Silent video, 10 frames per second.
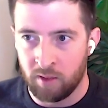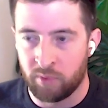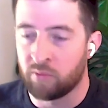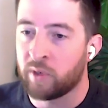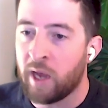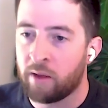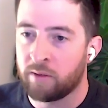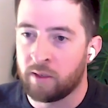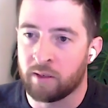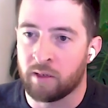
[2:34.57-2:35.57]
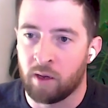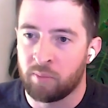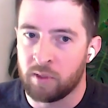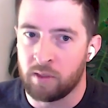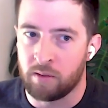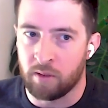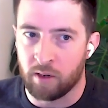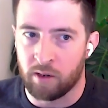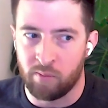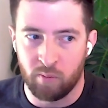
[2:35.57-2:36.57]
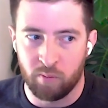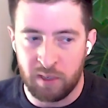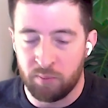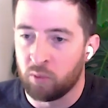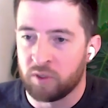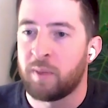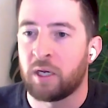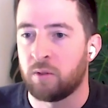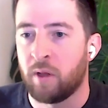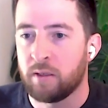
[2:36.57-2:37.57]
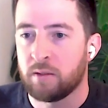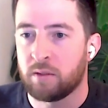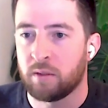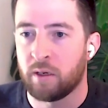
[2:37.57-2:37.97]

But in reality, at a company, um, people will specialize.